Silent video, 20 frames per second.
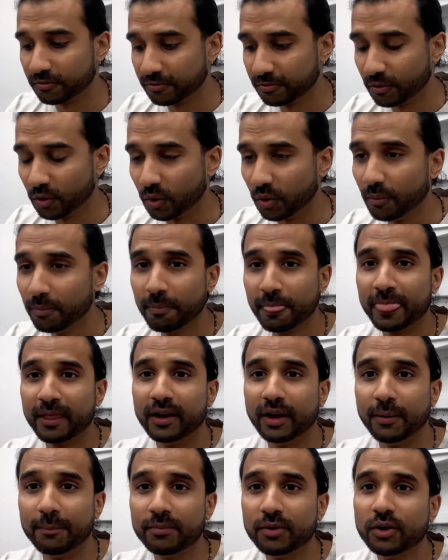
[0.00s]
for.
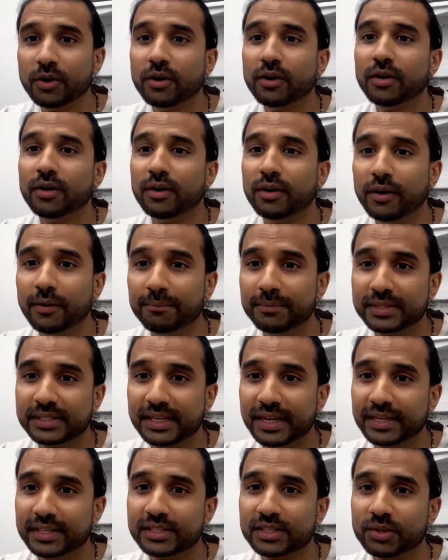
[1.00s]
I'm not
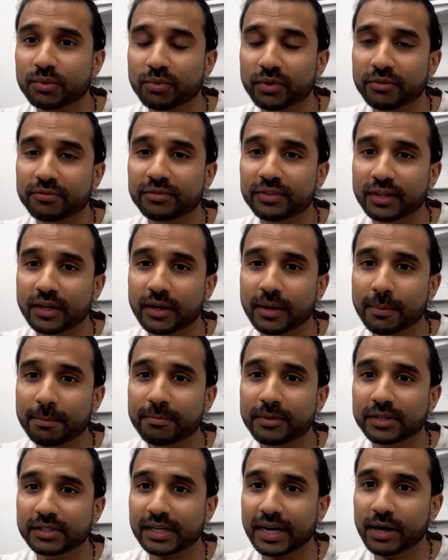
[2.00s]
obsessed with the
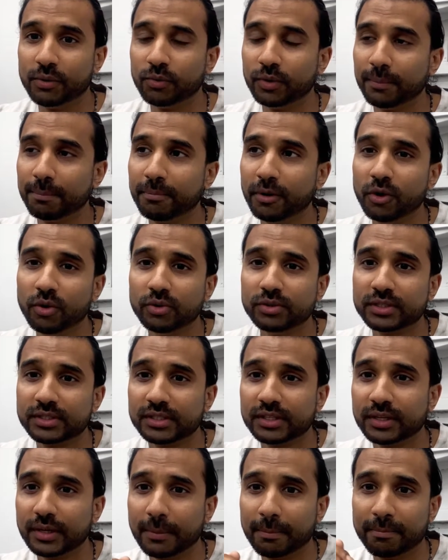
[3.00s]
numbers. I would
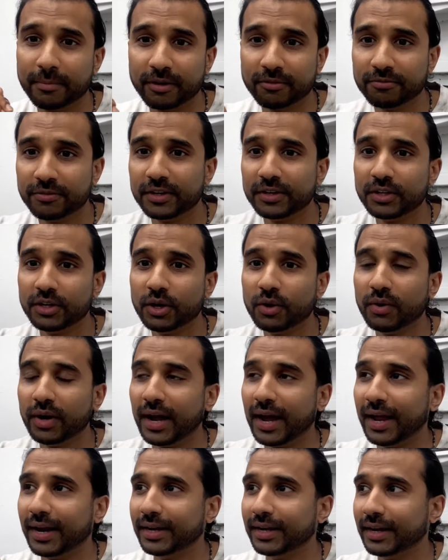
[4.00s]
post my video
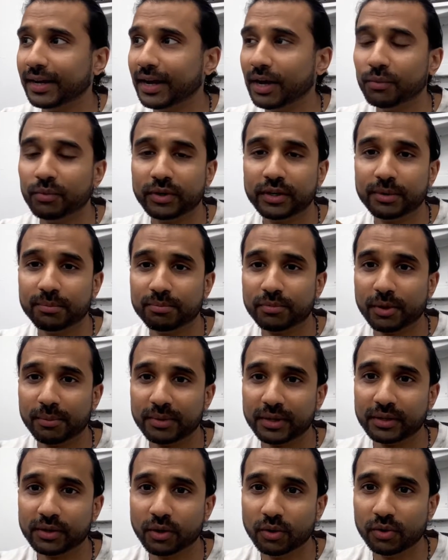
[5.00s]
and then I wouldn't
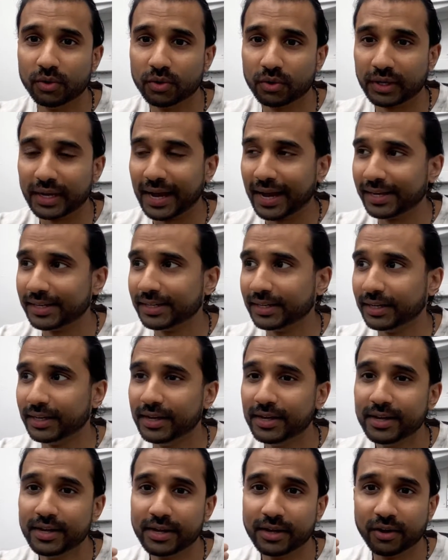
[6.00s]
probably go look at it
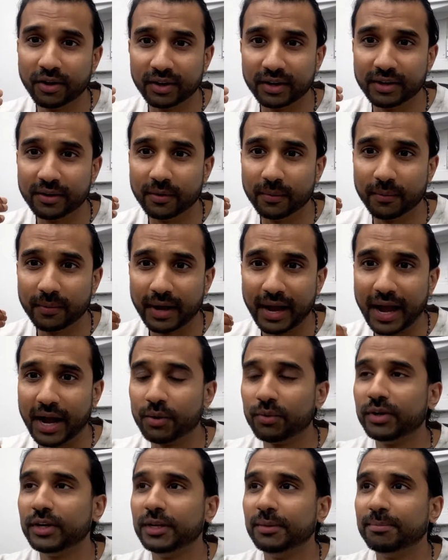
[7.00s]
on an
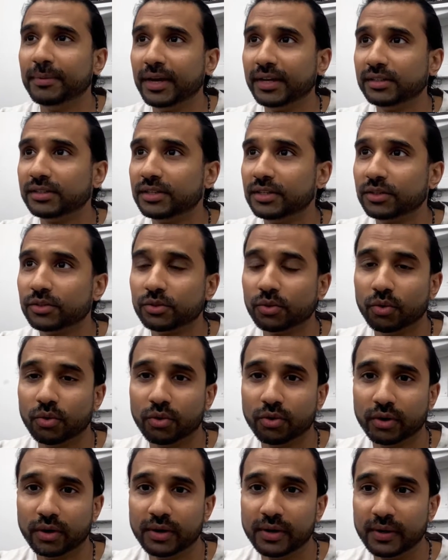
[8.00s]
hourly basis
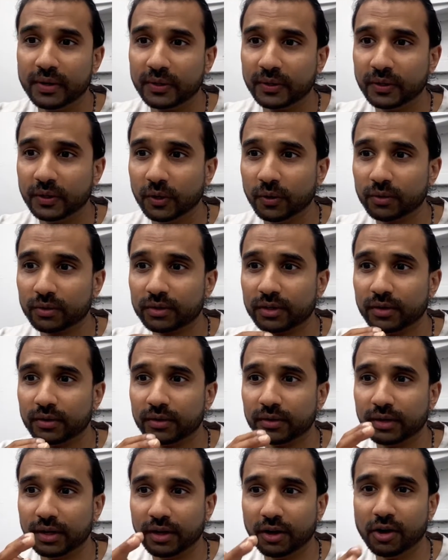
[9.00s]
or, you know,
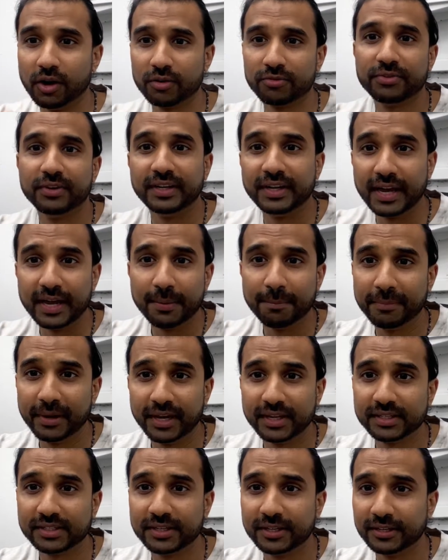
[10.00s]
half a day
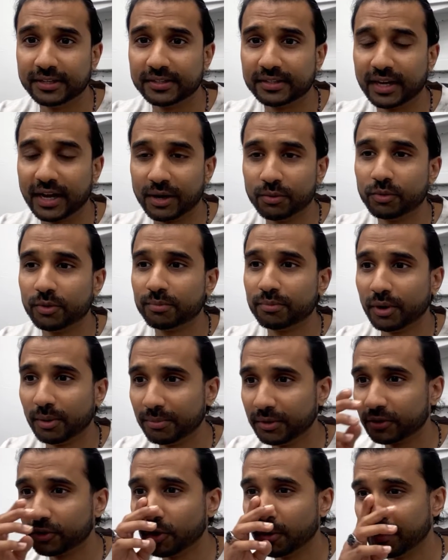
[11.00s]
basis. I would
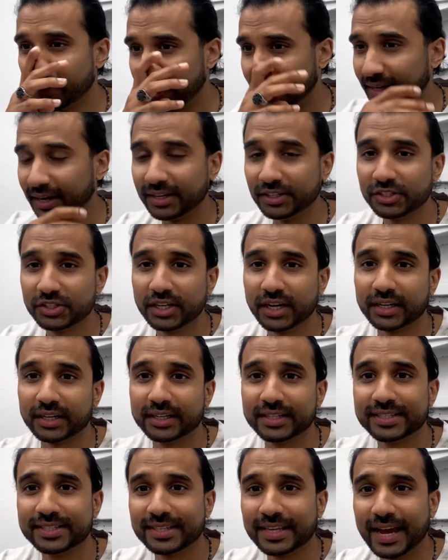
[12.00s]
probably go back and check
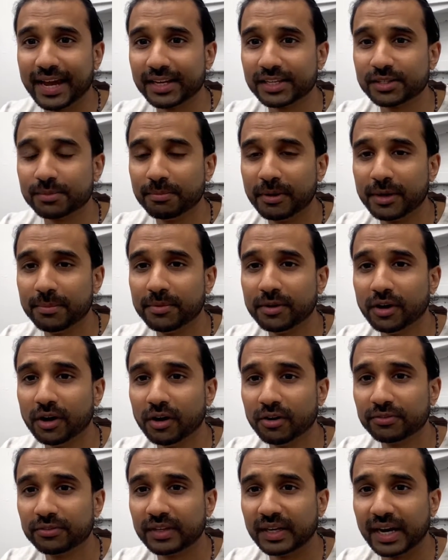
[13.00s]
the stats maybe
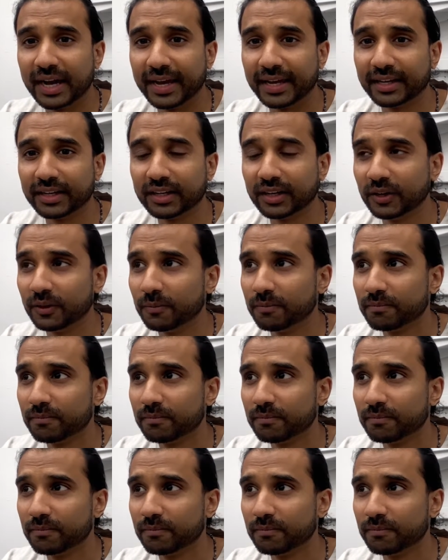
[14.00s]
after like